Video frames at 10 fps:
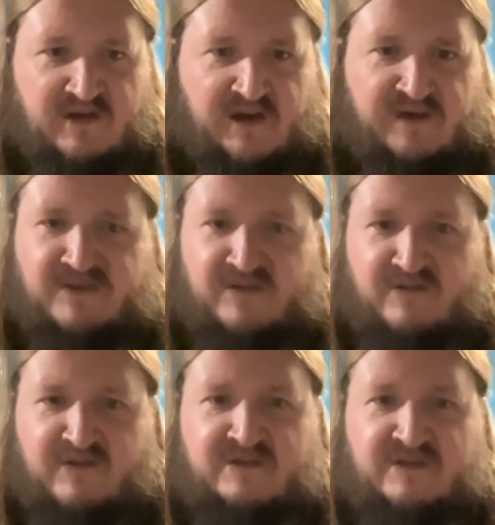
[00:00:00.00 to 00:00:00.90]
Andy on
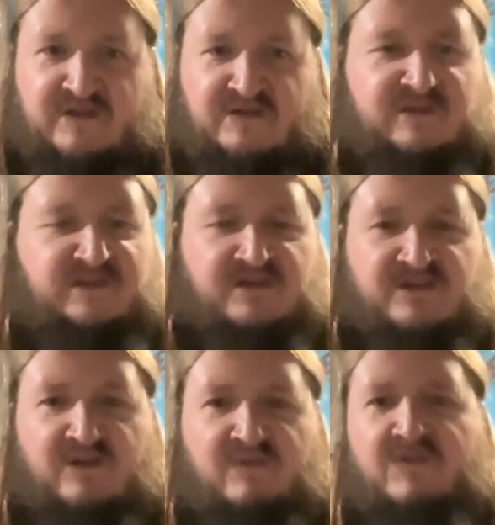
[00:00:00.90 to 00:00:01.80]
guitars, his
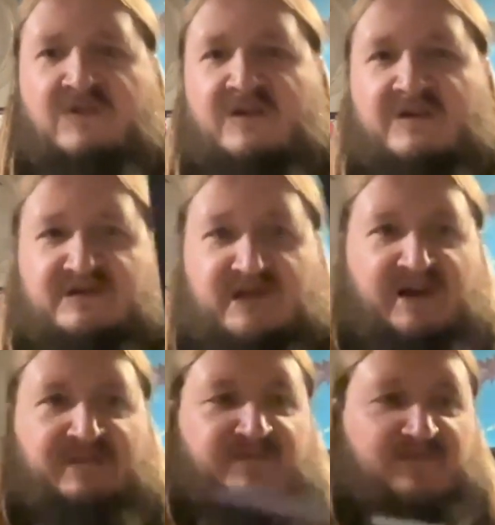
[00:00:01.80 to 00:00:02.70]
guitar work is
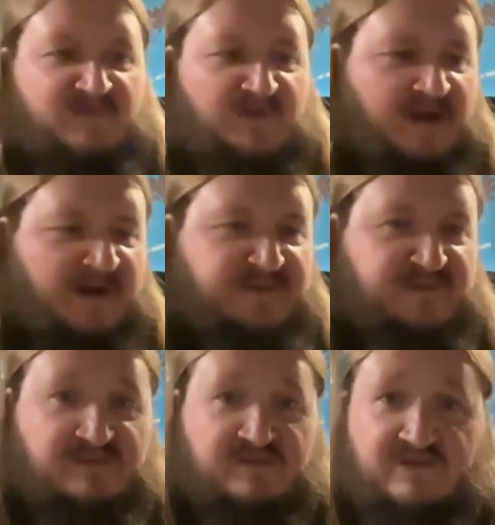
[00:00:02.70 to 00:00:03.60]

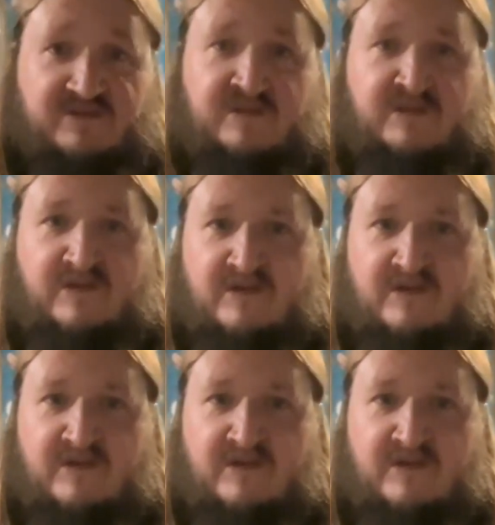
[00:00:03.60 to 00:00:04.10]
absolutely just